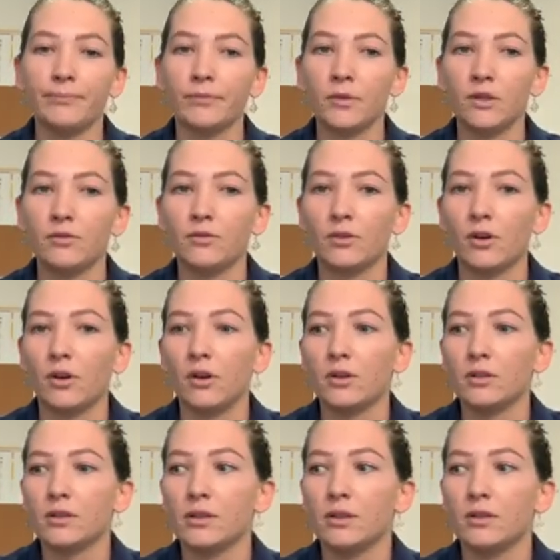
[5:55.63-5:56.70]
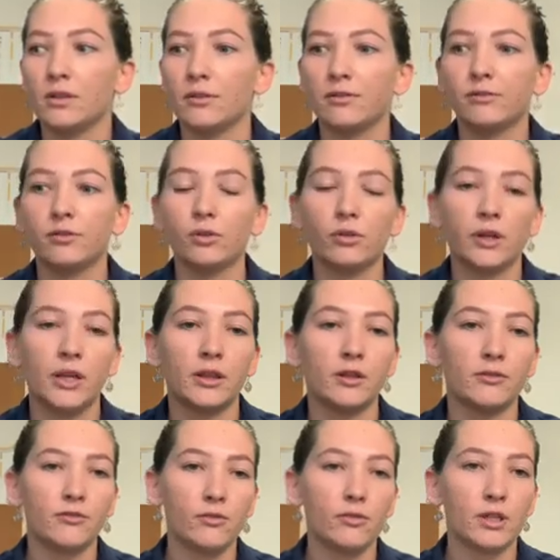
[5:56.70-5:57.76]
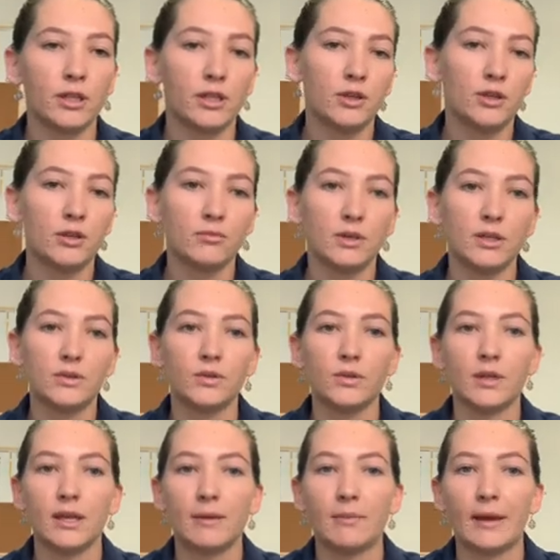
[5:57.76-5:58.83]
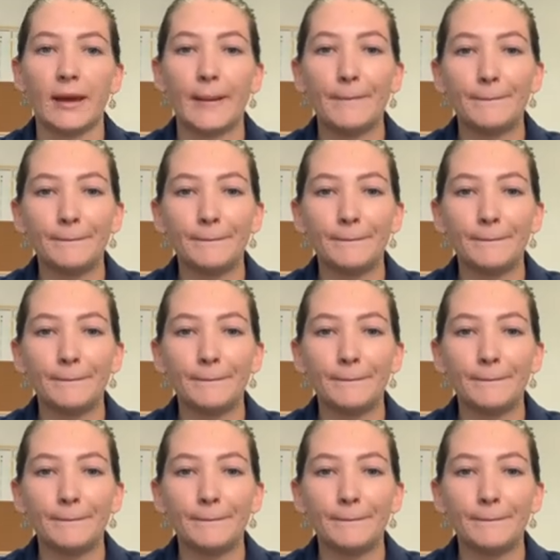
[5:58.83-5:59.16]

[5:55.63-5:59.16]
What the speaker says: You've got the flora and the fauna that you can be talking about.